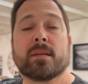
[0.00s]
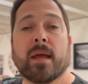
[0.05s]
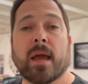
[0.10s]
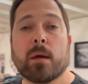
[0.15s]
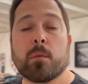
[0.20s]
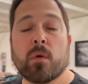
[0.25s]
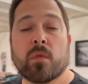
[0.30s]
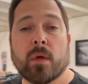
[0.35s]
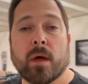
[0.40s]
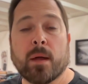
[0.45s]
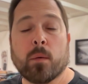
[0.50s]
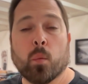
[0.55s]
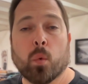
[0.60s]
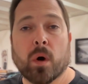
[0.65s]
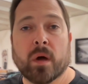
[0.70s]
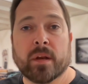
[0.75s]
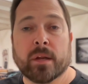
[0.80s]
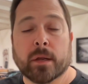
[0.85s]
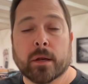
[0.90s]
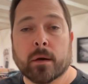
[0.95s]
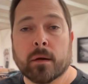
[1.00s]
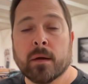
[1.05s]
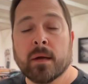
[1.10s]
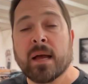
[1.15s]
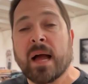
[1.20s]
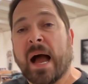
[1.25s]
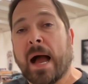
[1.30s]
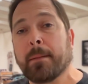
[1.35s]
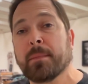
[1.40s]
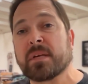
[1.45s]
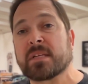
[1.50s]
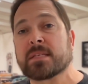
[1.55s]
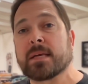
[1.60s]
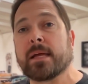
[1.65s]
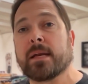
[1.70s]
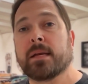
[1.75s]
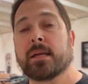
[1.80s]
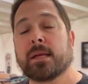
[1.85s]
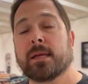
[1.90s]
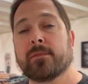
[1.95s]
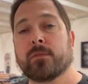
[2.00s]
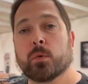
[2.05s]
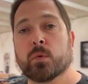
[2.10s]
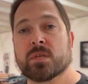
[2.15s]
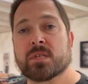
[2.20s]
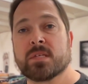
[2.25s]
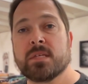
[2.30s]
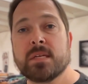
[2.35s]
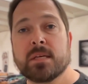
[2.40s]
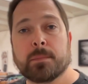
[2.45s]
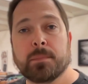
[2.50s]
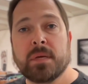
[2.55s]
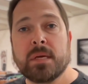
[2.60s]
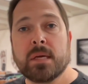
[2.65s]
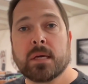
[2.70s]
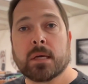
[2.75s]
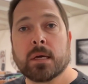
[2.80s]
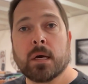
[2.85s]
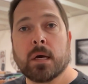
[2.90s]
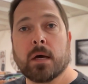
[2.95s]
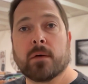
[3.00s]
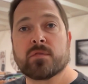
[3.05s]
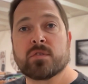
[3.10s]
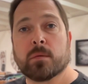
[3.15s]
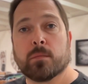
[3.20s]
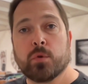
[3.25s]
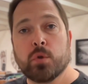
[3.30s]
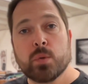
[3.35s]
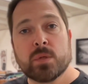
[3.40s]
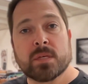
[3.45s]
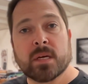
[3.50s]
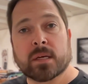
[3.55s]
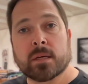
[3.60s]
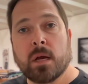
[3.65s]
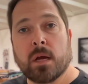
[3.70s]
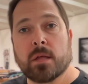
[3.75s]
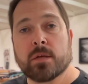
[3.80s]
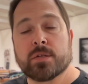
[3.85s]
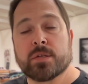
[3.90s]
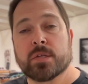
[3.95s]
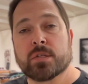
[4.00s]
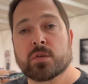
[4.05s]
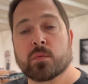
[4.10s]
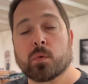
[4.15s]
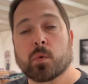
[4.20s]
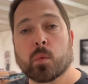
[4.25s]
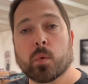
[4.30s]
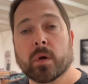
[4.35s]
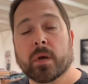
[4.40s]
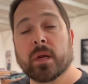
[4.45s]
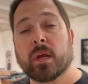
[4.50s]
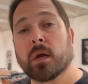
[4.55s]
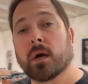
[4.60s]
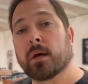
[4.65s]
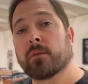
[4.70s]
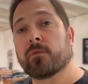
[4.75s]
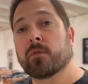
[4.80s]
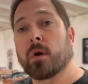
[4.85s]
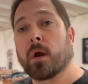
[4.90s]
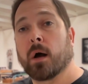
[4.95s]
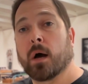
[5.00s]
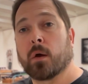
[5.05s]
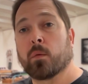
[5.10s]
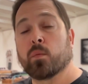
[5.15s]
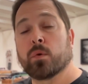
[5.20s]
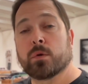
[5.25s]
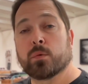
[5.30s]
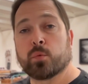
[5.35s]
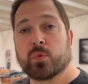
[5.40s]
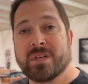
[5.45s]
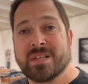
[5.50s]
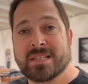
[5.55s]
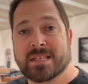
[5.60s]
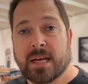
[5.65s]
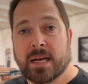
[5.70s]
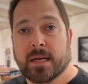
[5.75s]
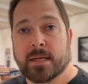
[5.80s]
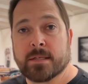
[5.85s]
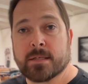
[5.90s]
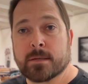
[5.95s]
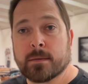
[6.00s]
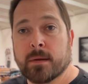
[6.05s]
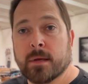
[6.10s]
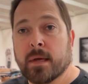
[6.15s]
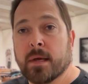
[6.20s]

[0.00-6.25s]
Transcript: Dan with ON1 here. I'm excited to give you a sneak peek of some new technologies that we're working on for ON1 Resize.